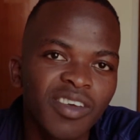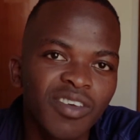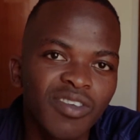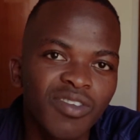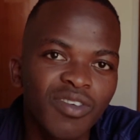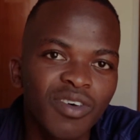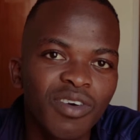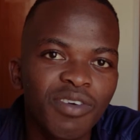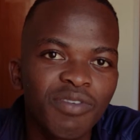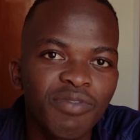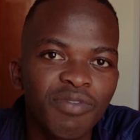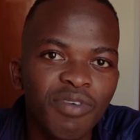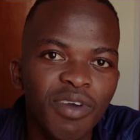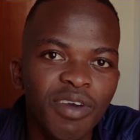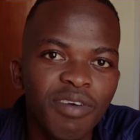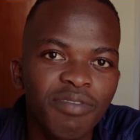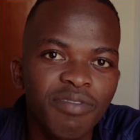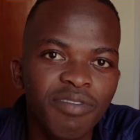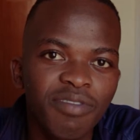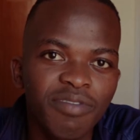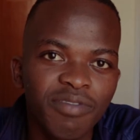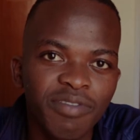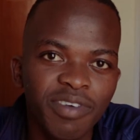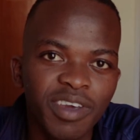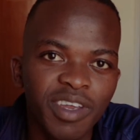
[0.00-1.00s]
So if you have
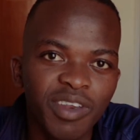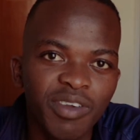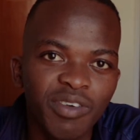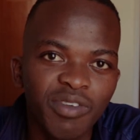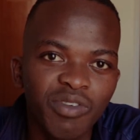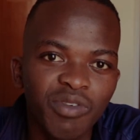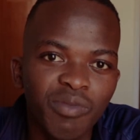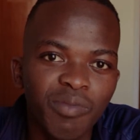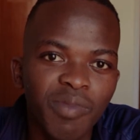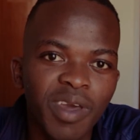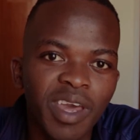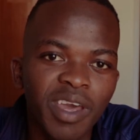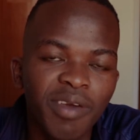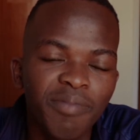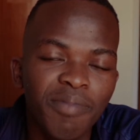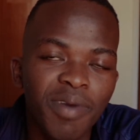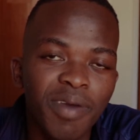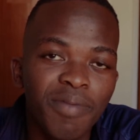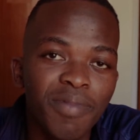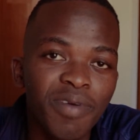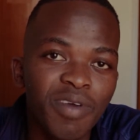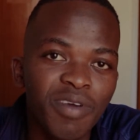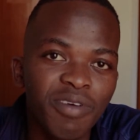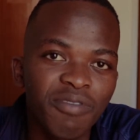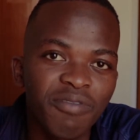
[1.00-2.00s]
a video to make,
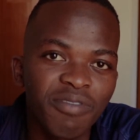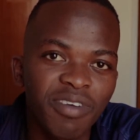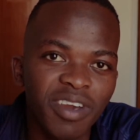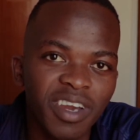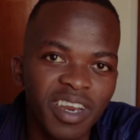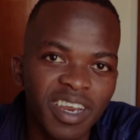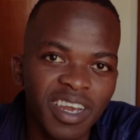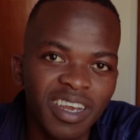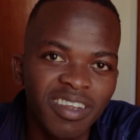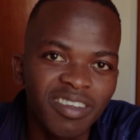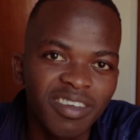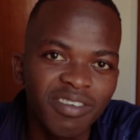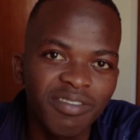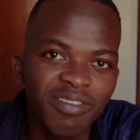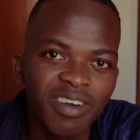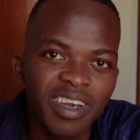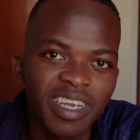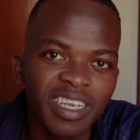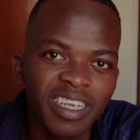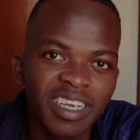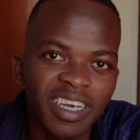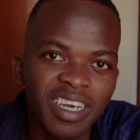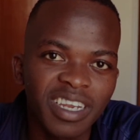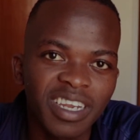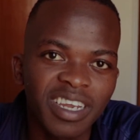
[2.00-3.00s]
maybe you have a creative
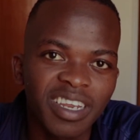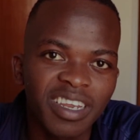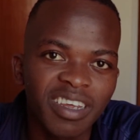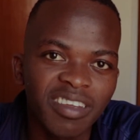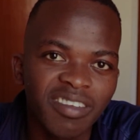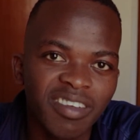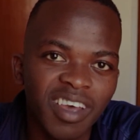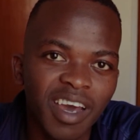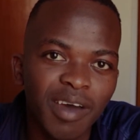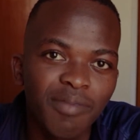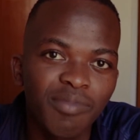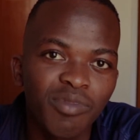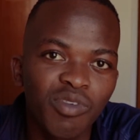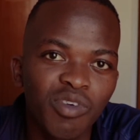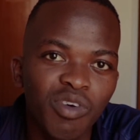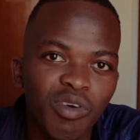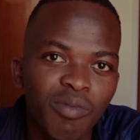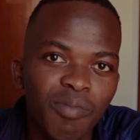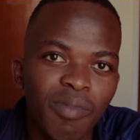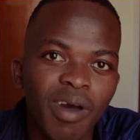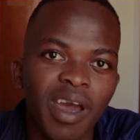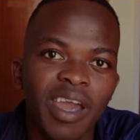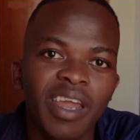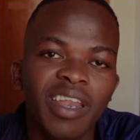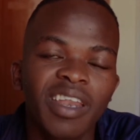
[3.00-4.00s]
idea that has come to your
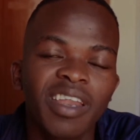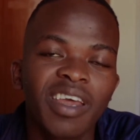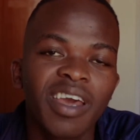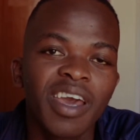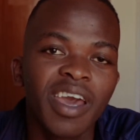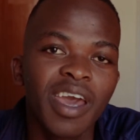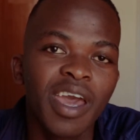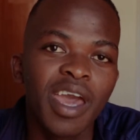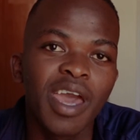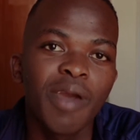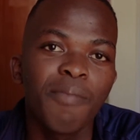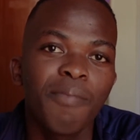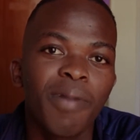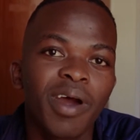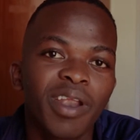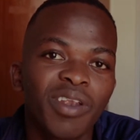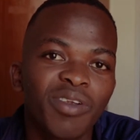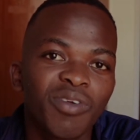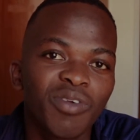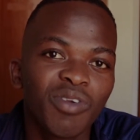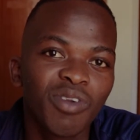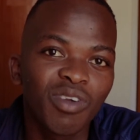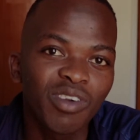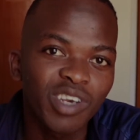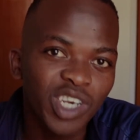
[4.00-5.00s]
mind, but
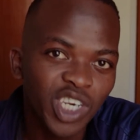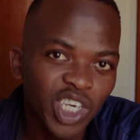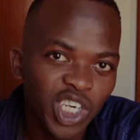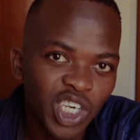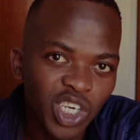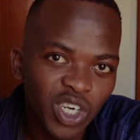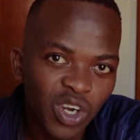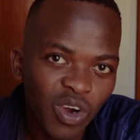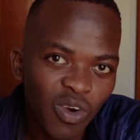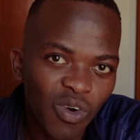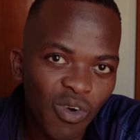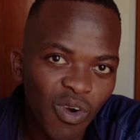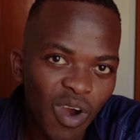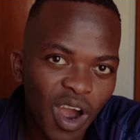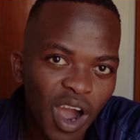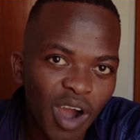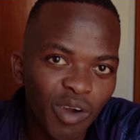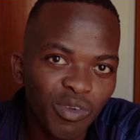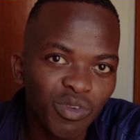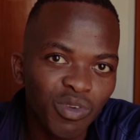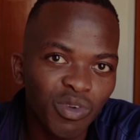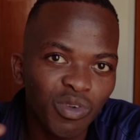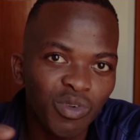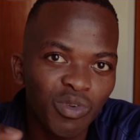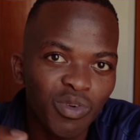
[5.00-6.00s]
you're not sure
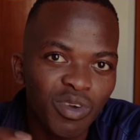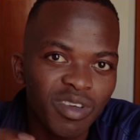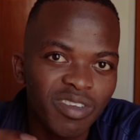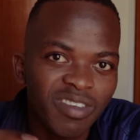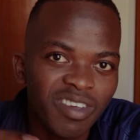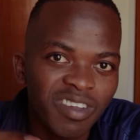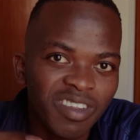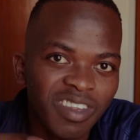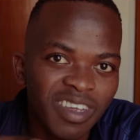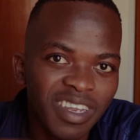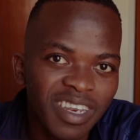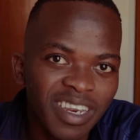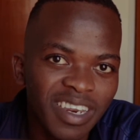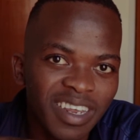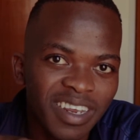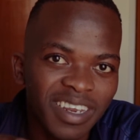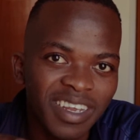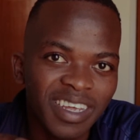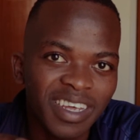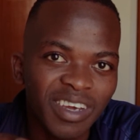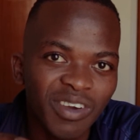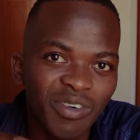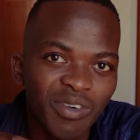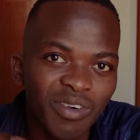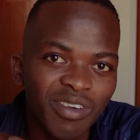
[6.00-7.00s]
how to do a certain
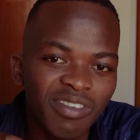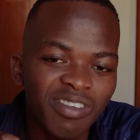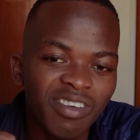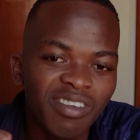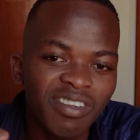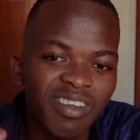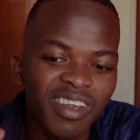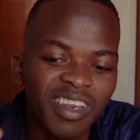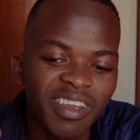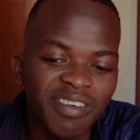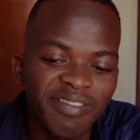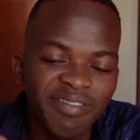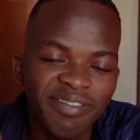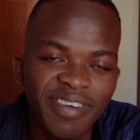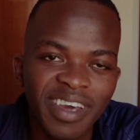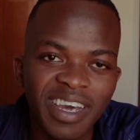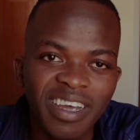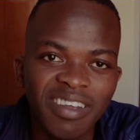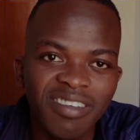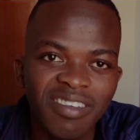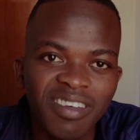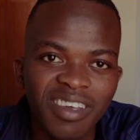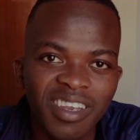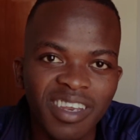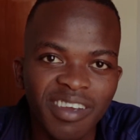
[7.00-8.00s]
trick or a certain
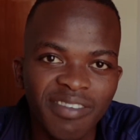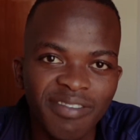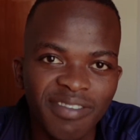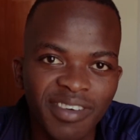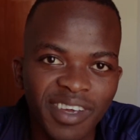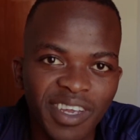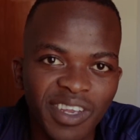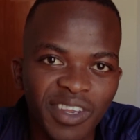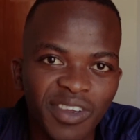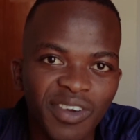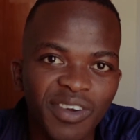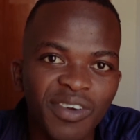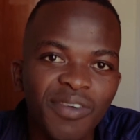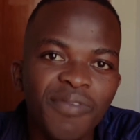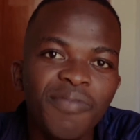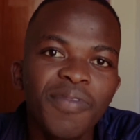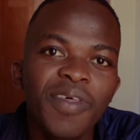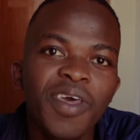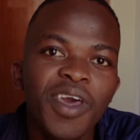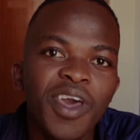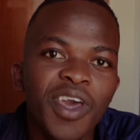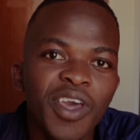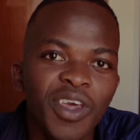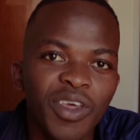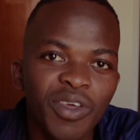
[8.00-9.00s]
effect in a video,
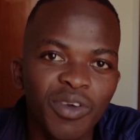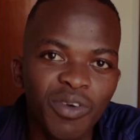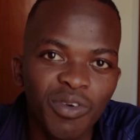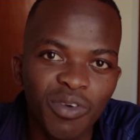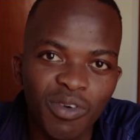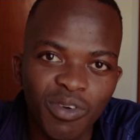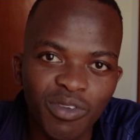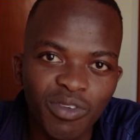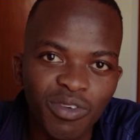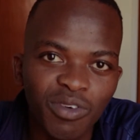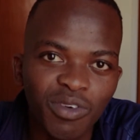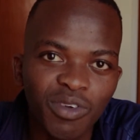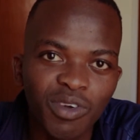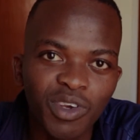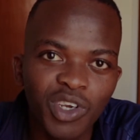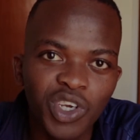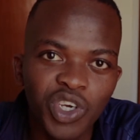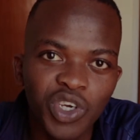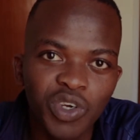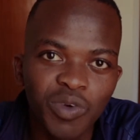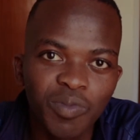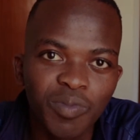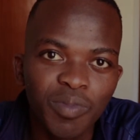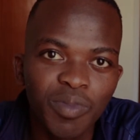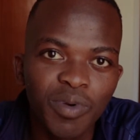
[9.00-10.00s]
you go to
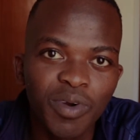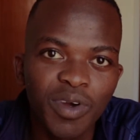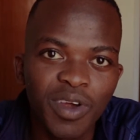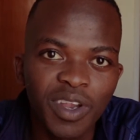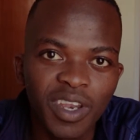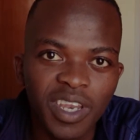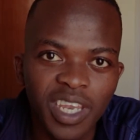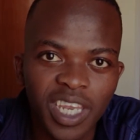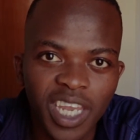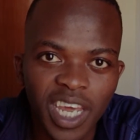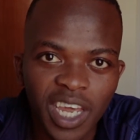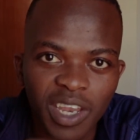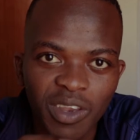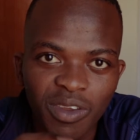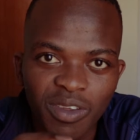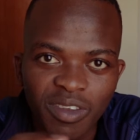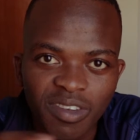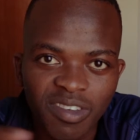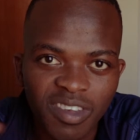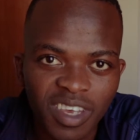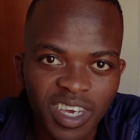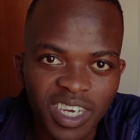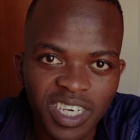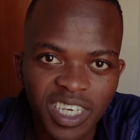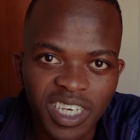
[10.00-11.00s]
YouTube, then you
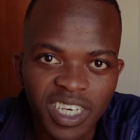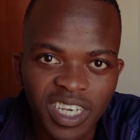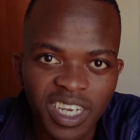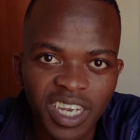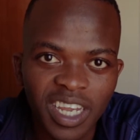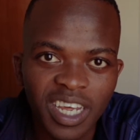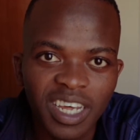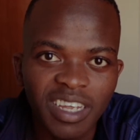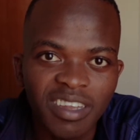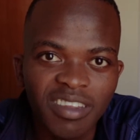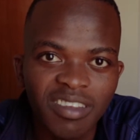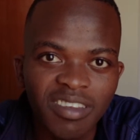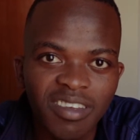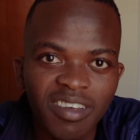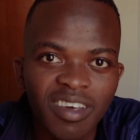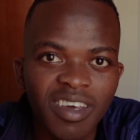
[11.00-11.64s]
search that